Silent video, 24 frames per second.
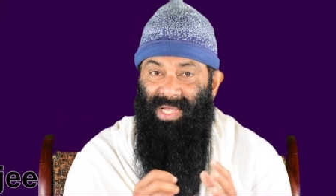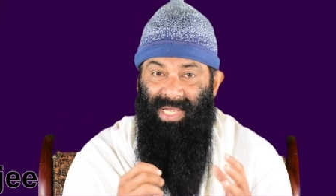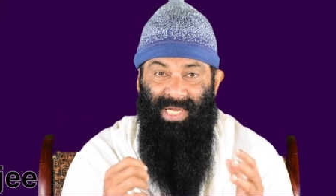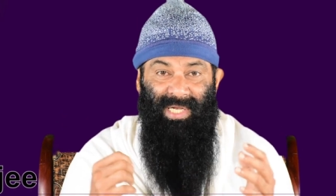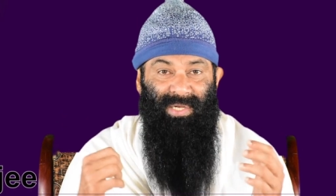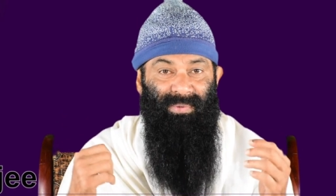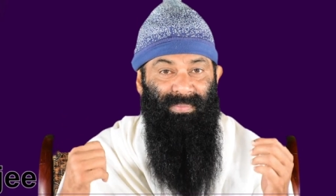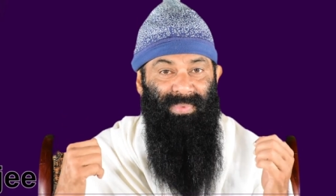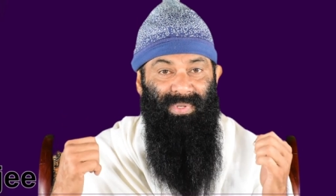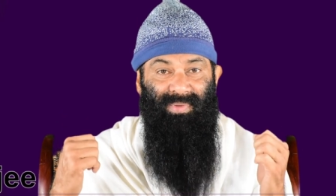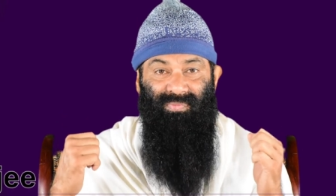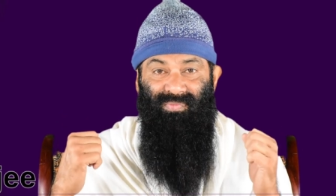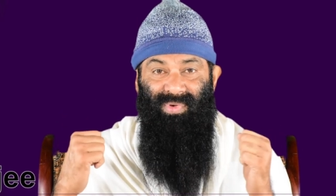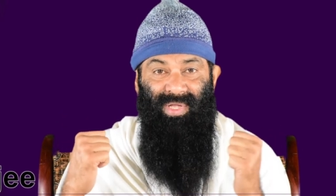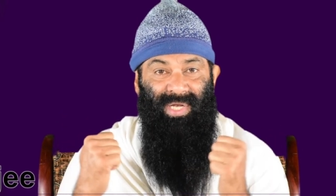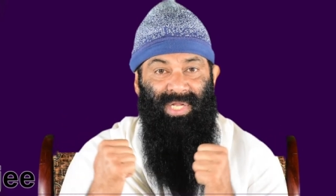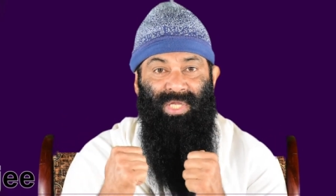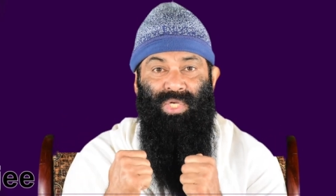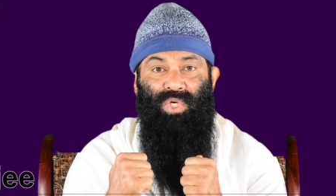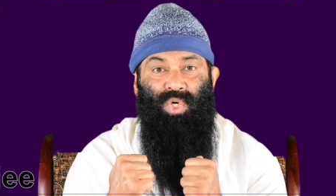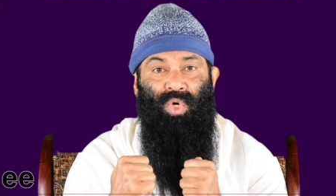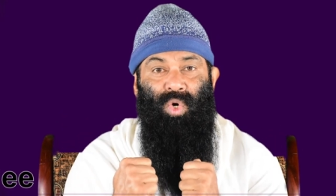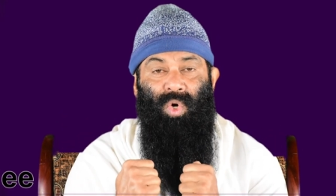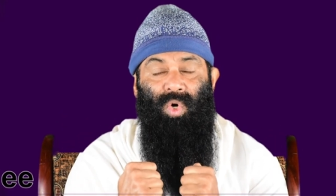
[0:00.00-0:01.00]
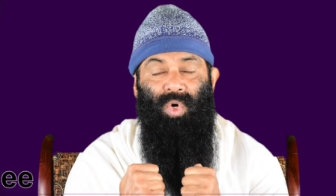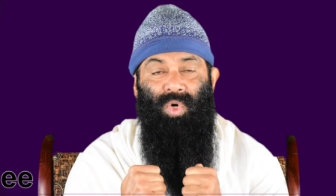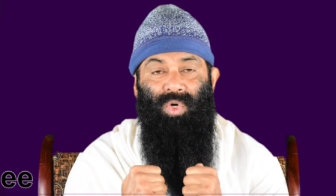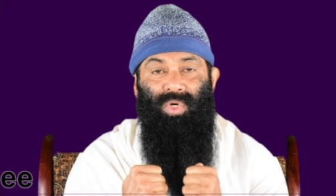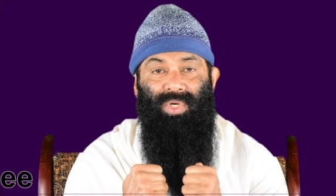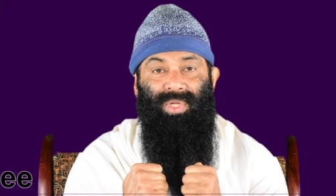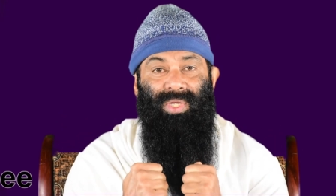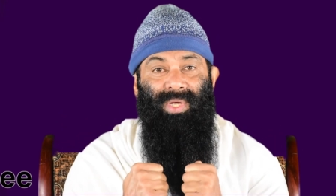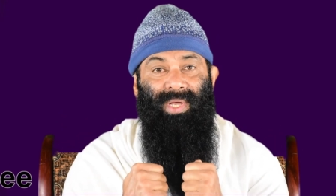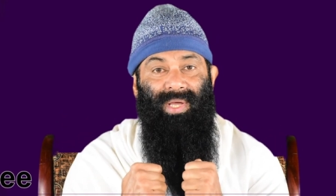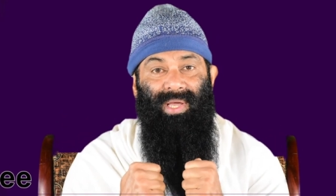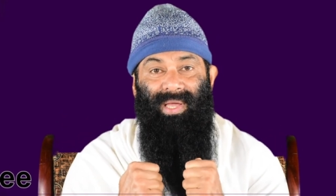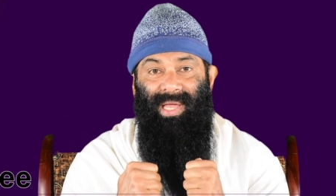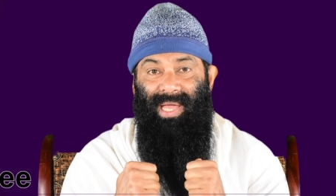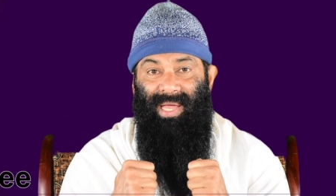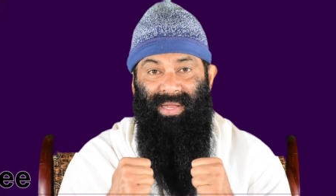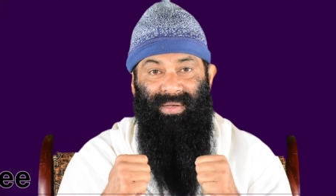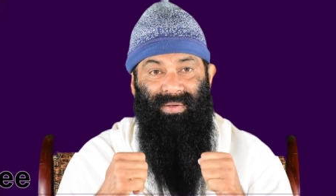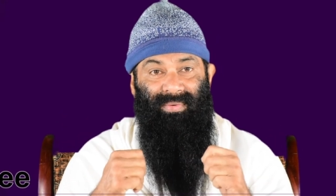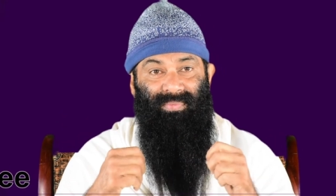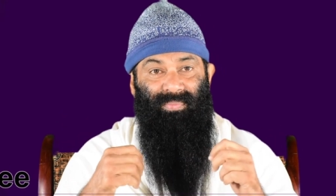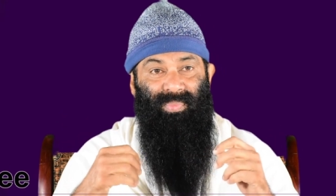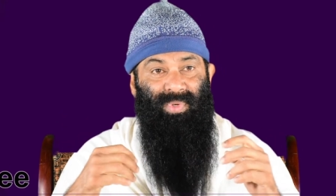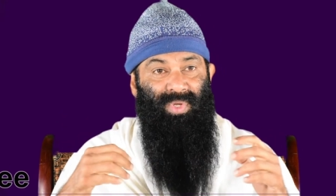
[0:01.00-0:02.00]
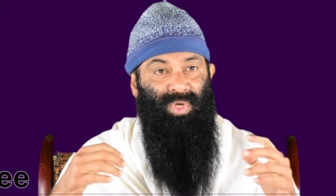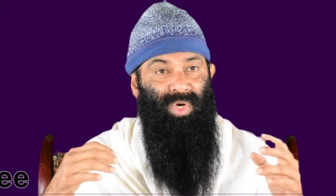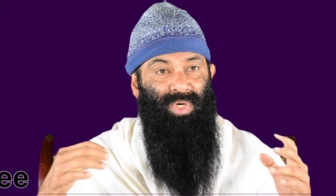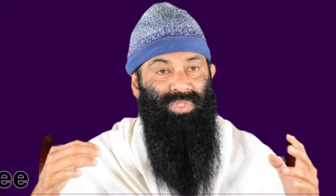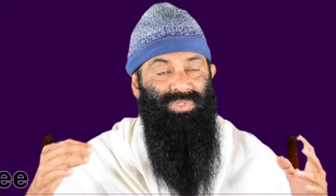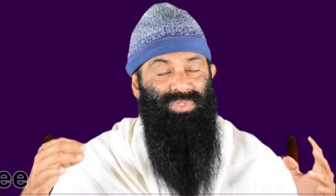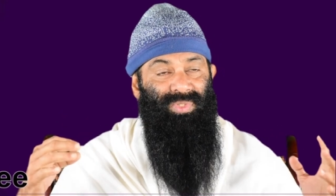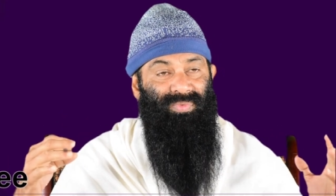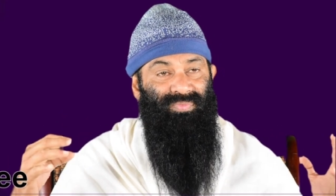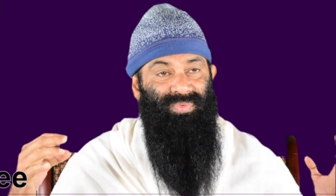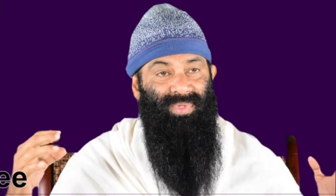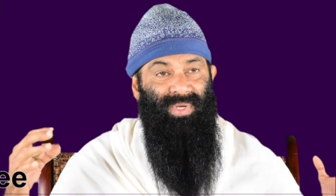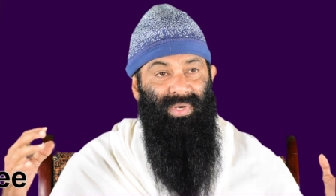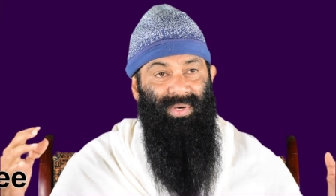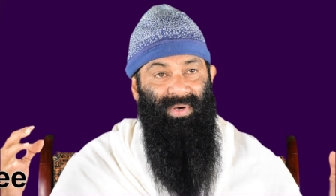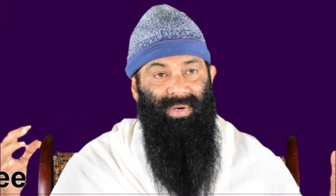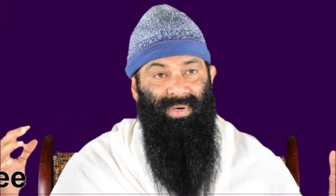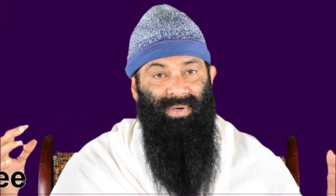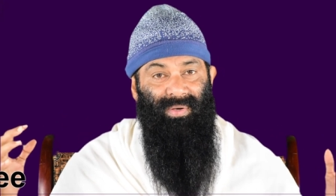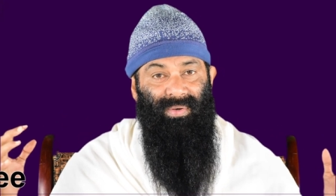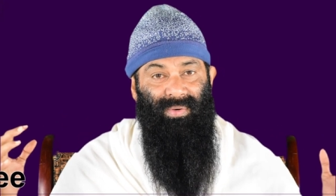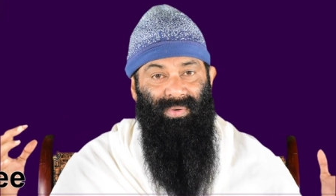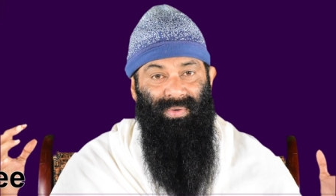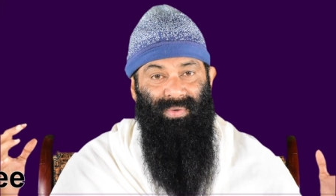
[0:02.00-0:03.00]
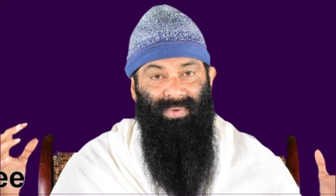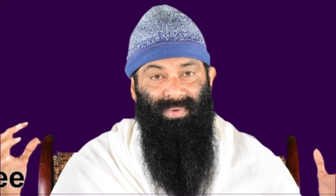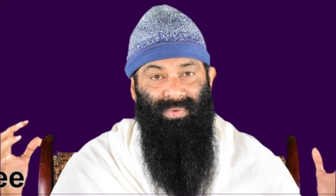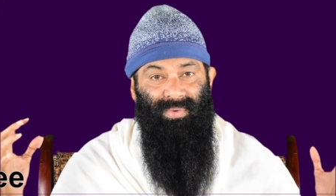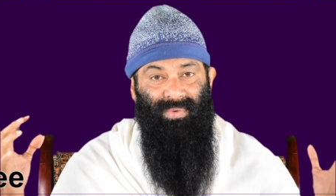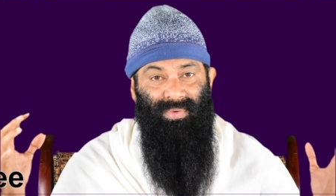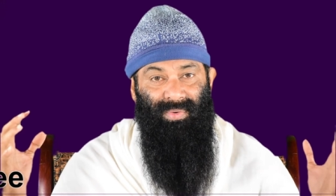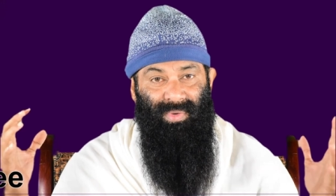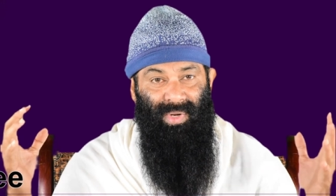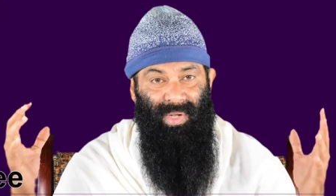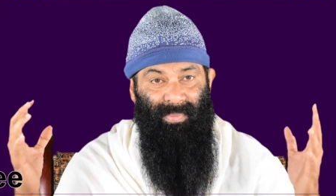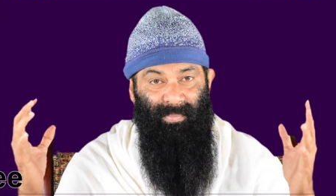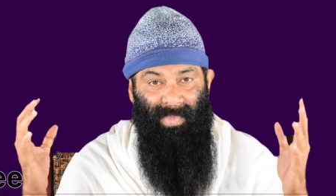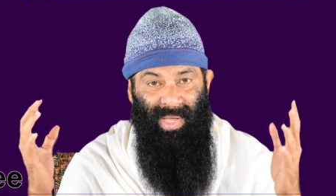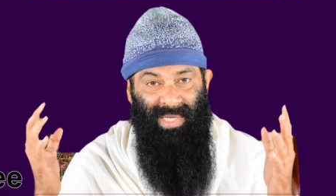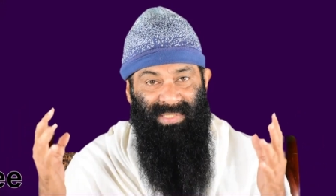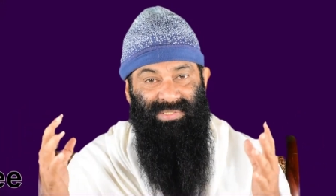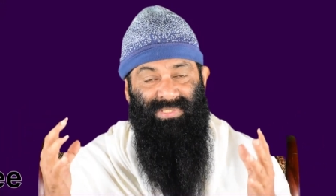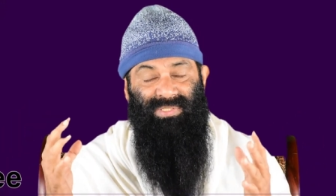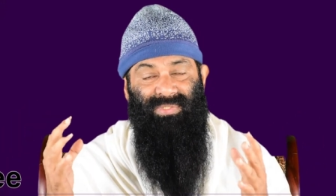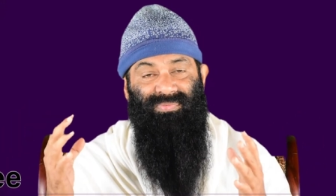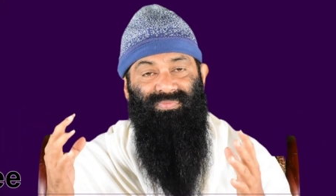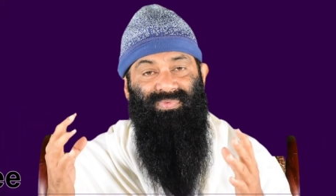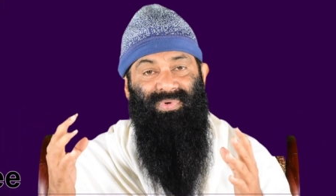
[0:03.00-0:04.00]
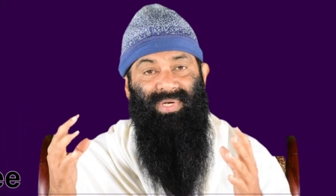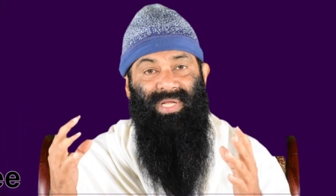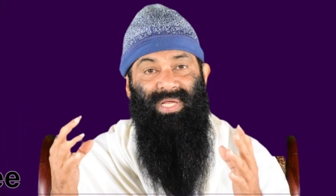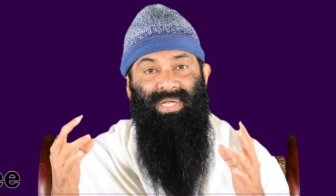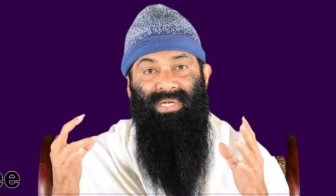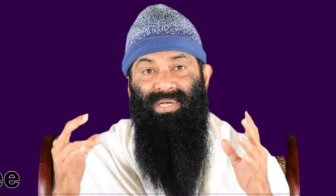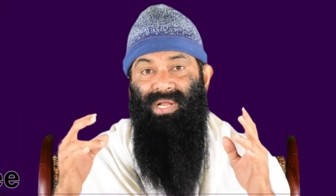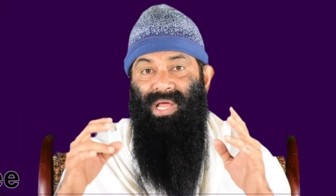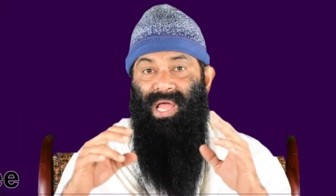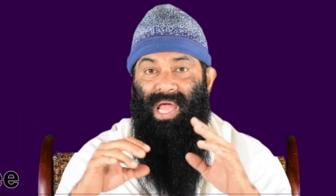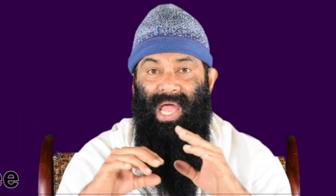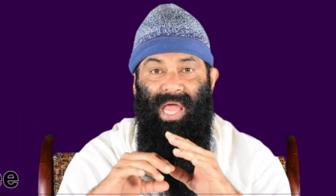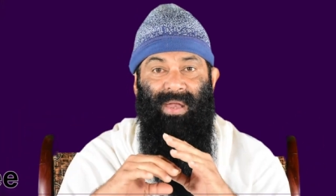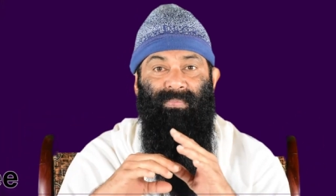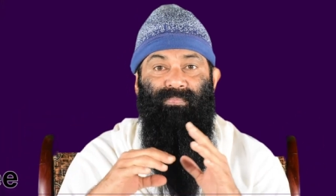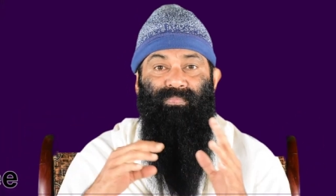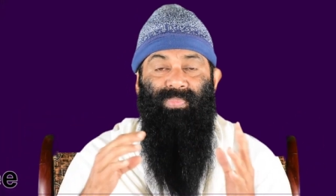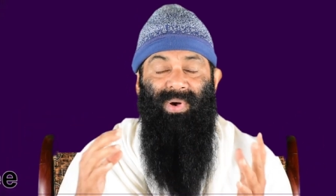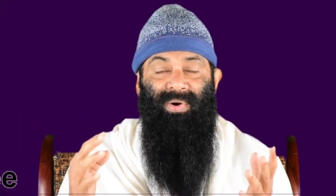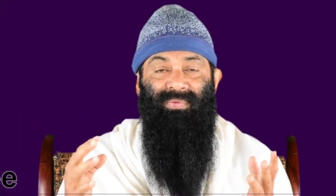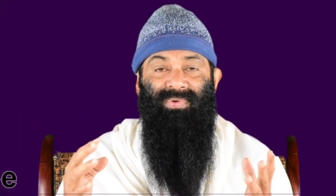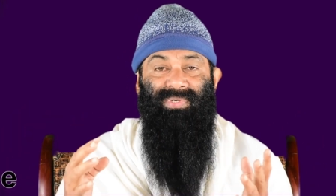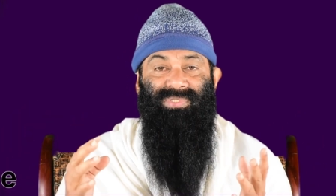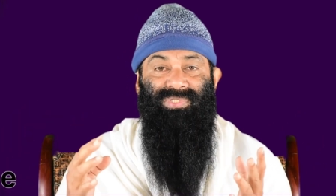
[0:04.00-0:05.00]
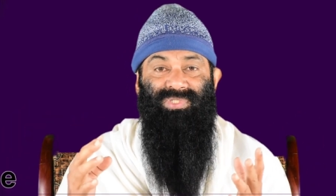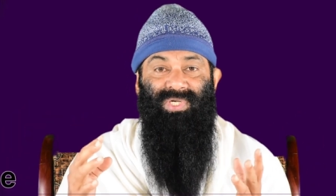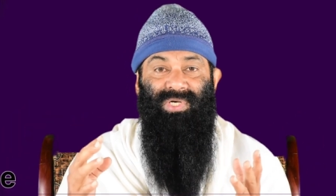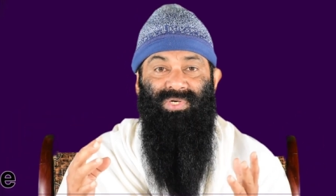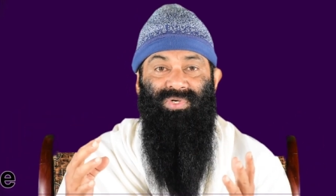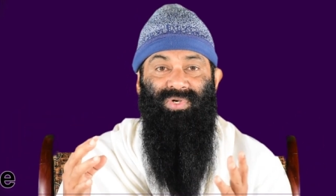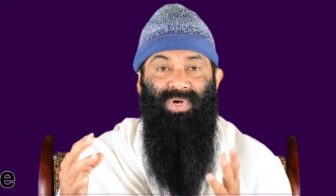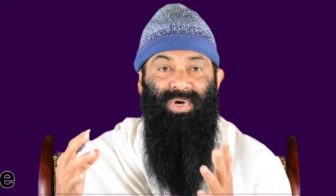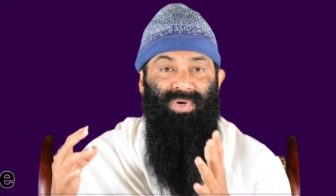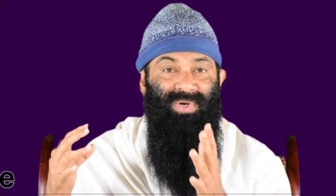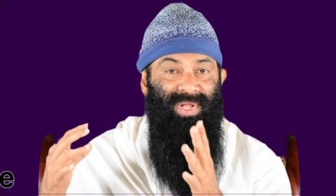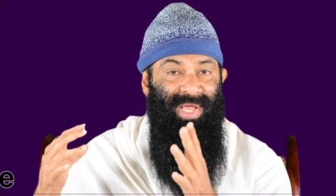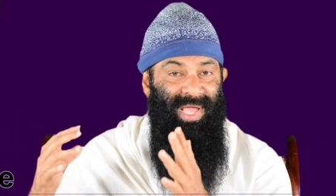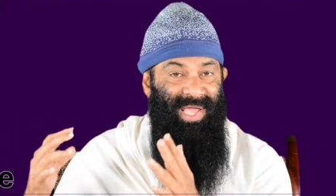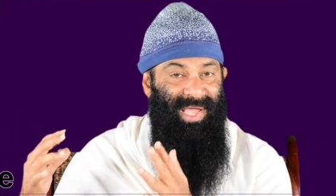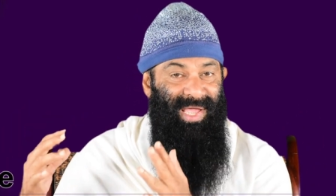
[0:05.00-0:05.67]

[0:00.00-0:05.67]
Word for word: It will be very cold, and because of the massive rain and power shutdown,